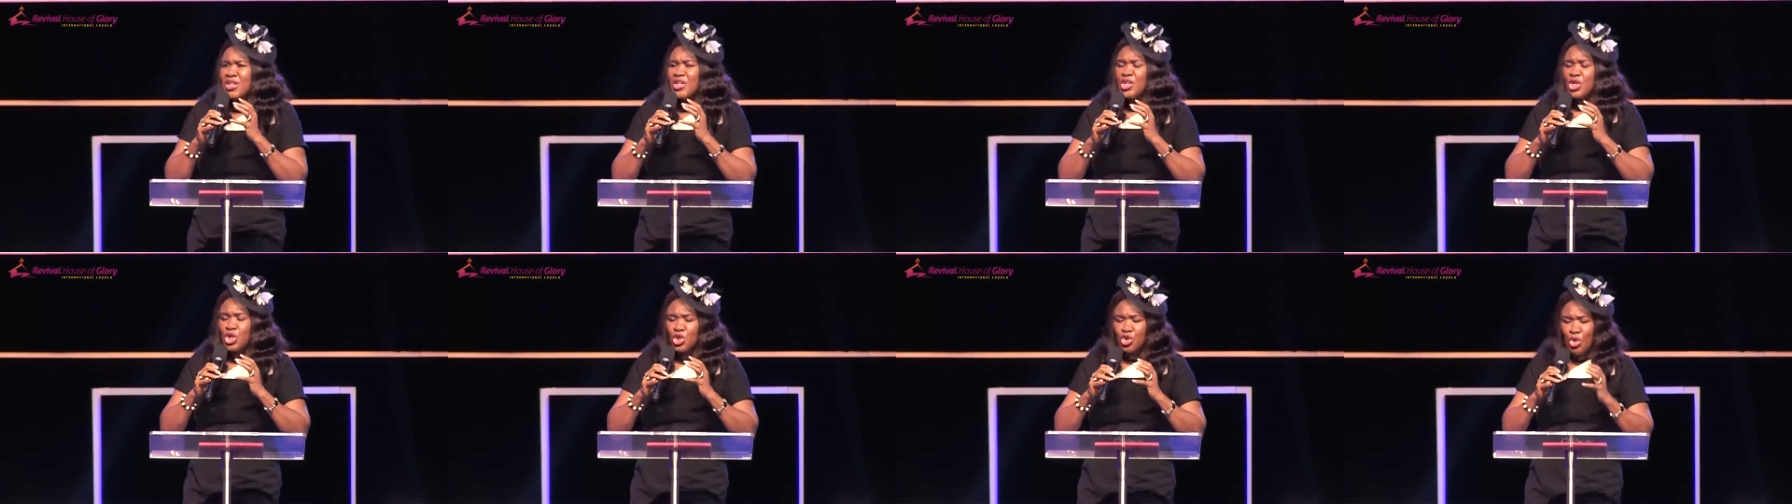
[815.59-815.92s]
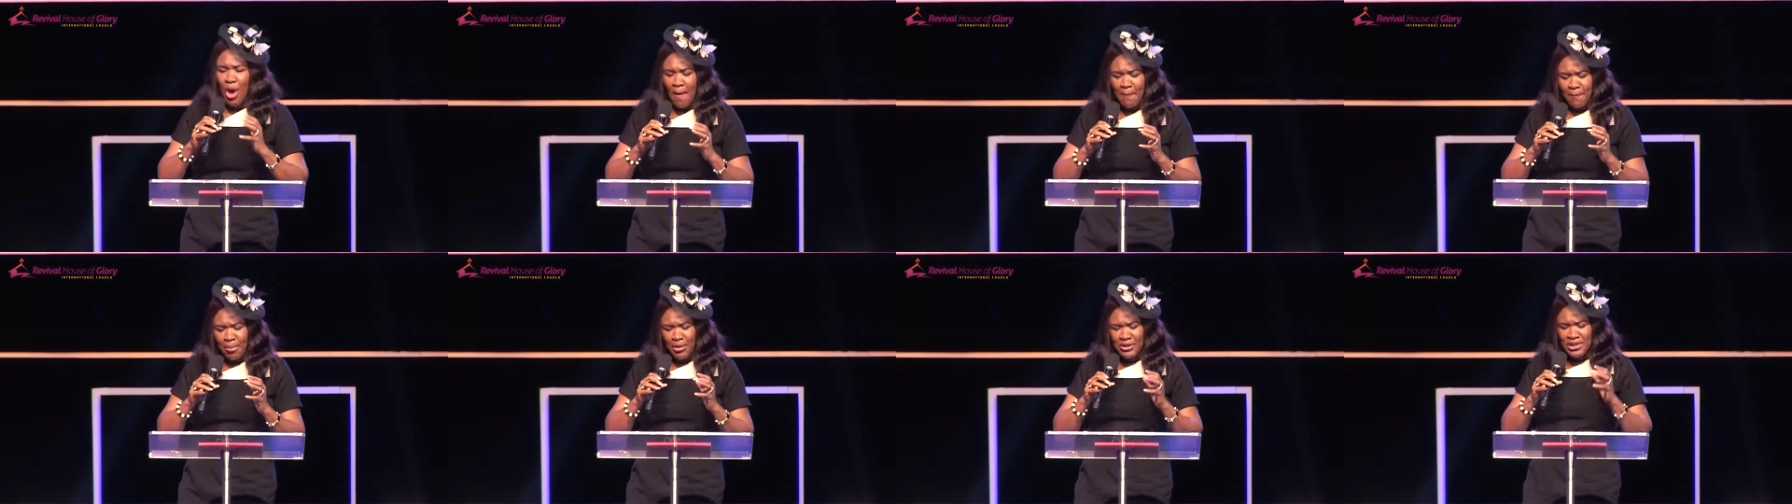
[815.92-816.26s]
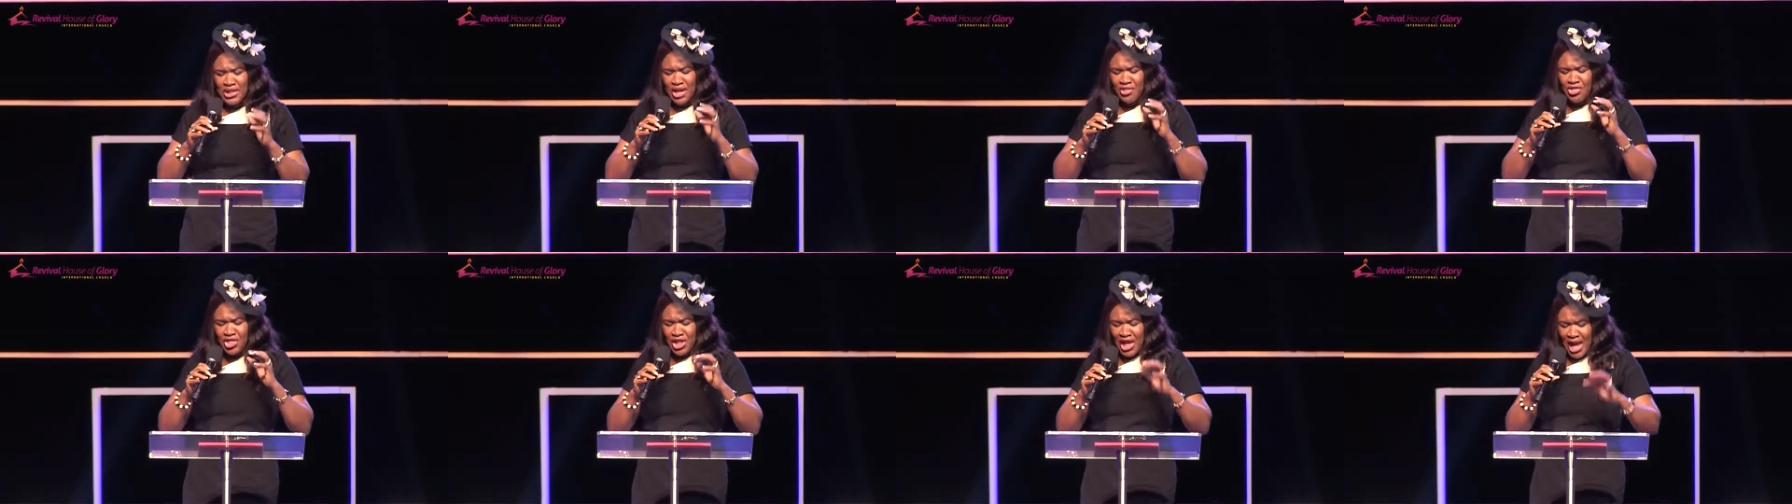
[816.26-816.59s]
you are
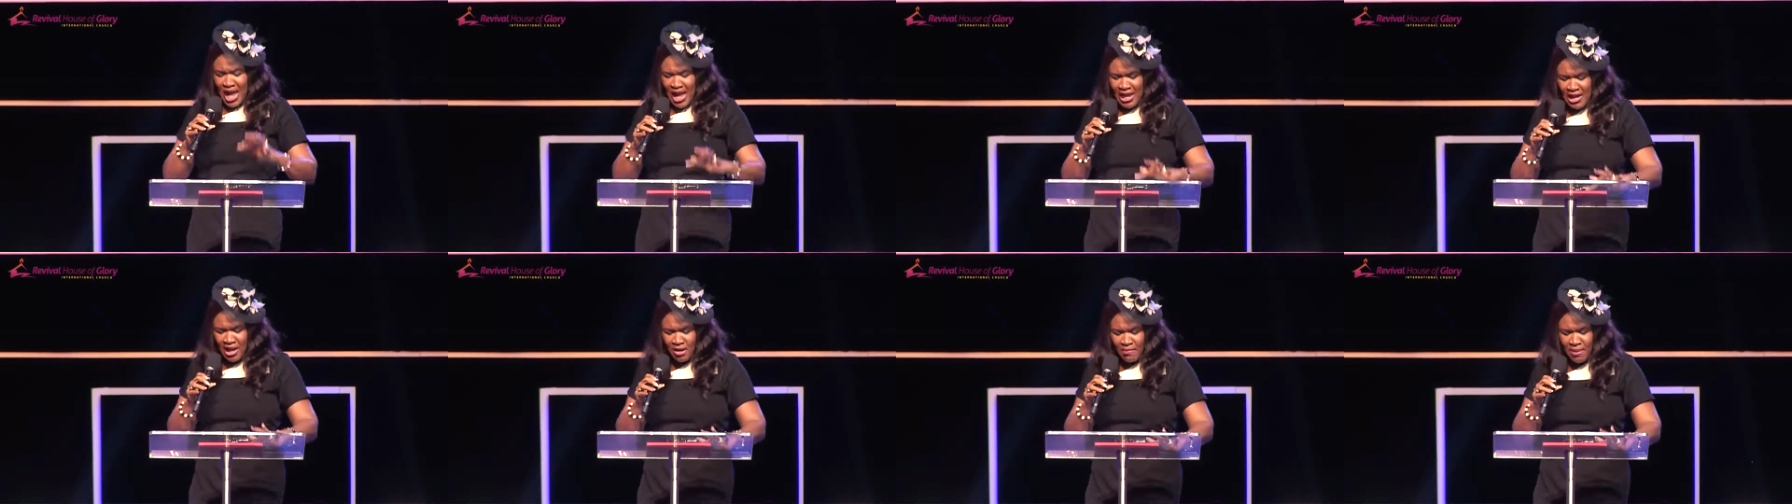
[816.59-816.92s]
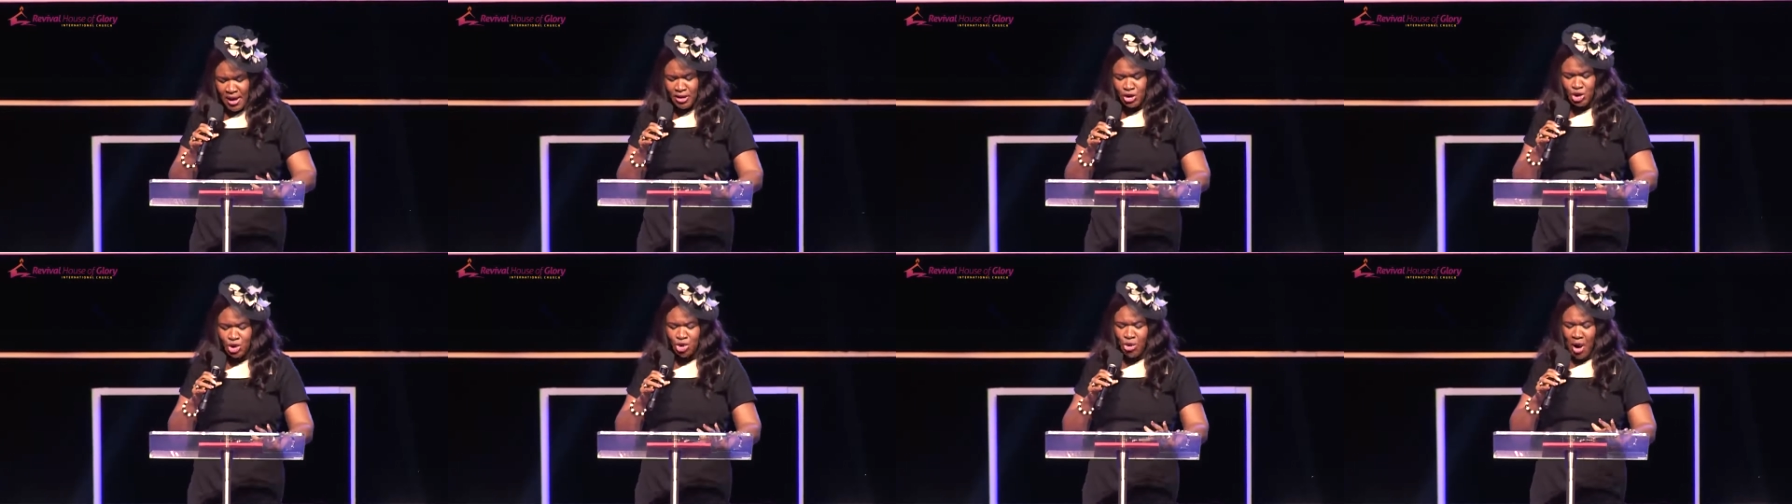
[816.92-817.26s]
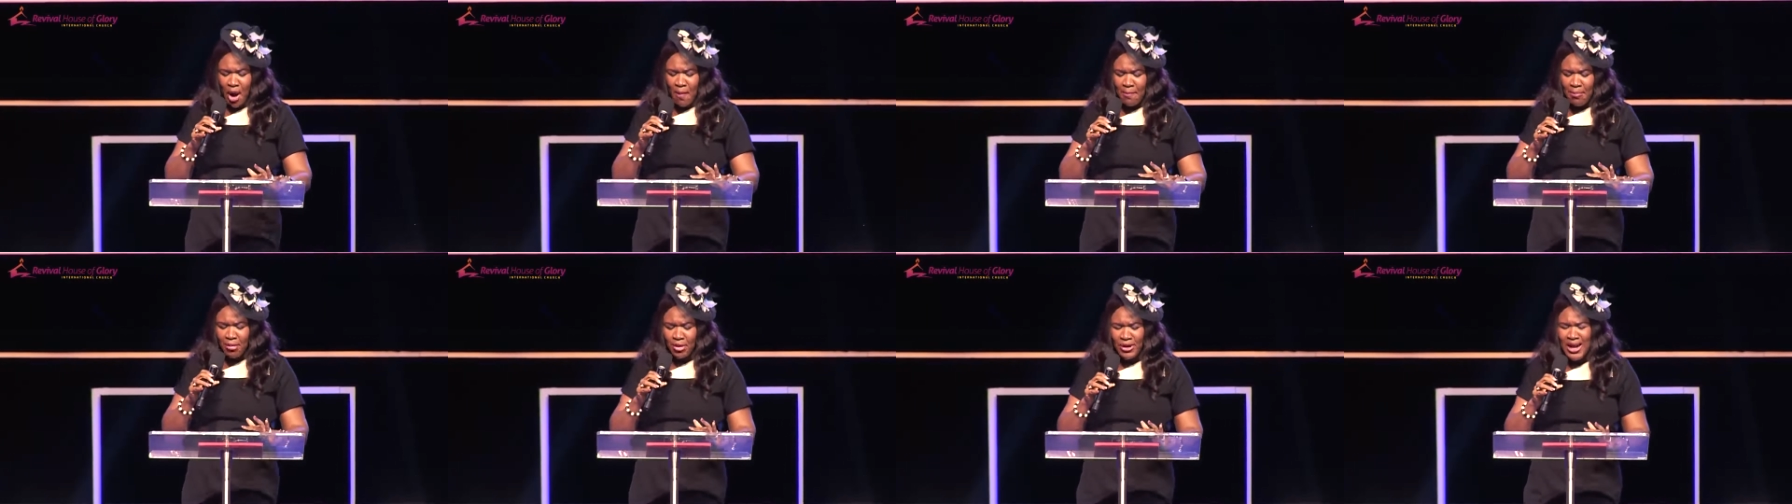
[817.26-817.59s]
putting the enemy in
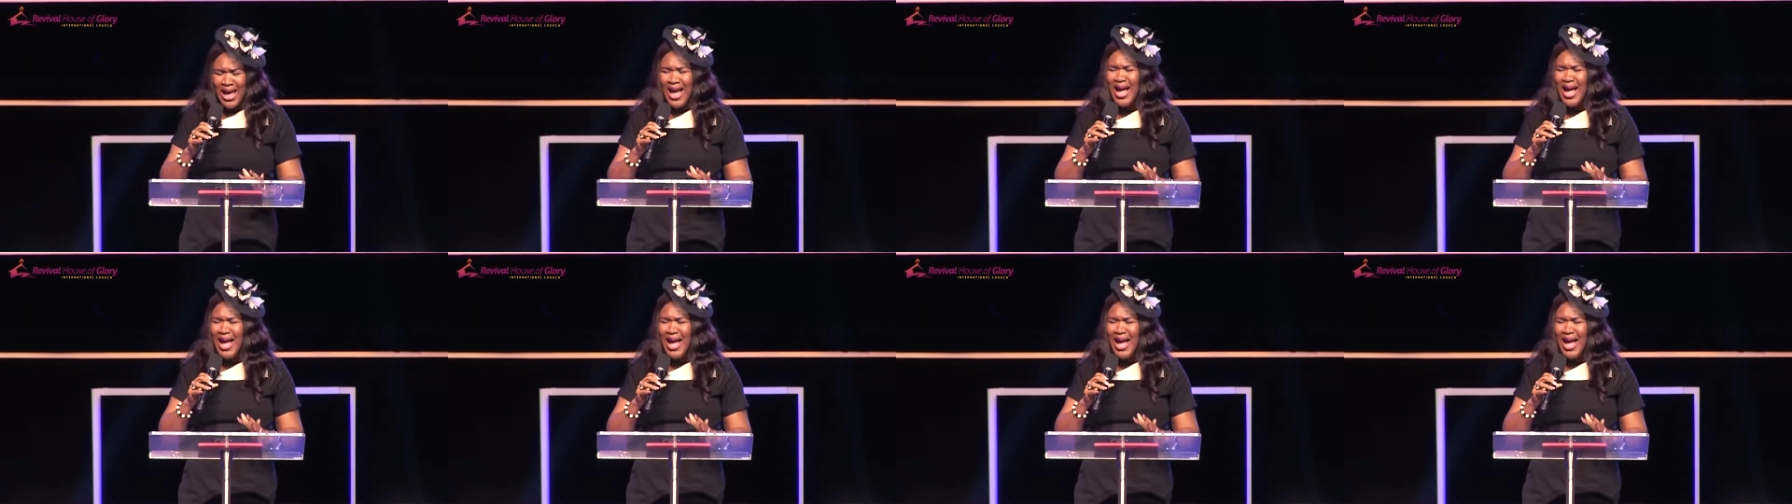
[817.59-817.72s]
trouble,